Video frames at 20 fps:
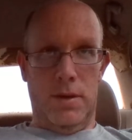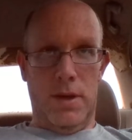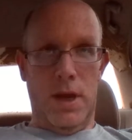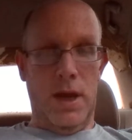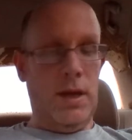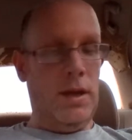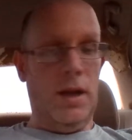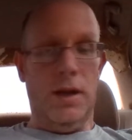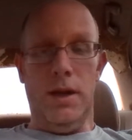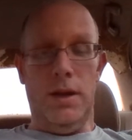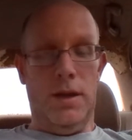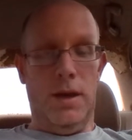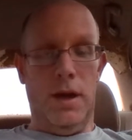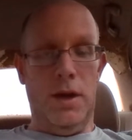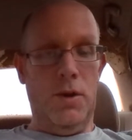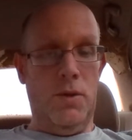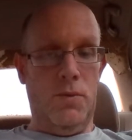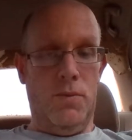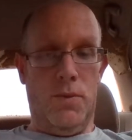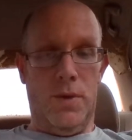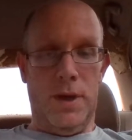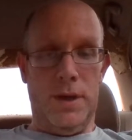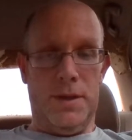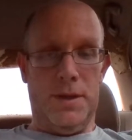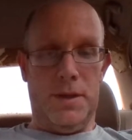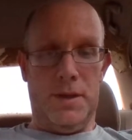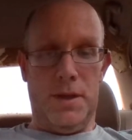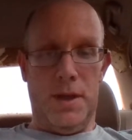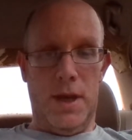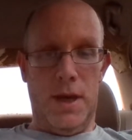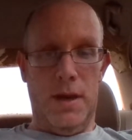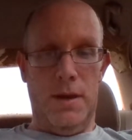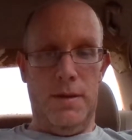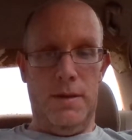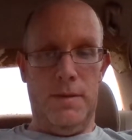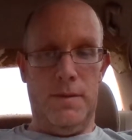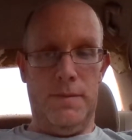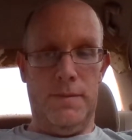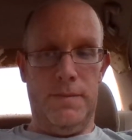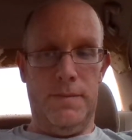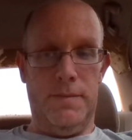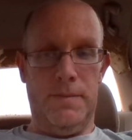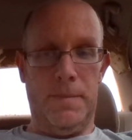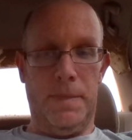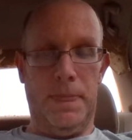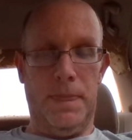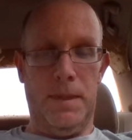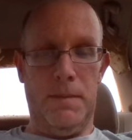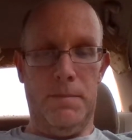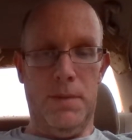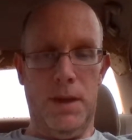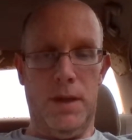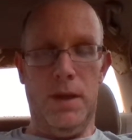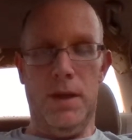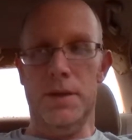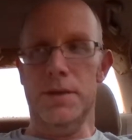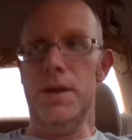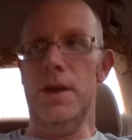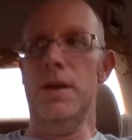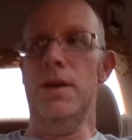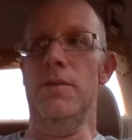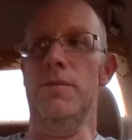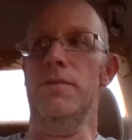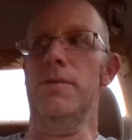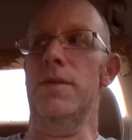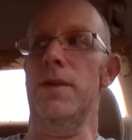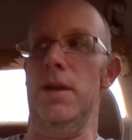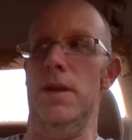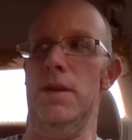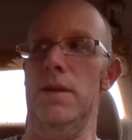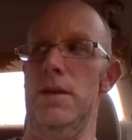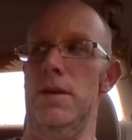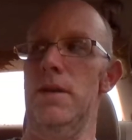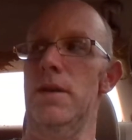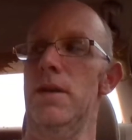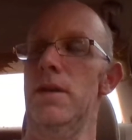And that I don't want to say, because I don't think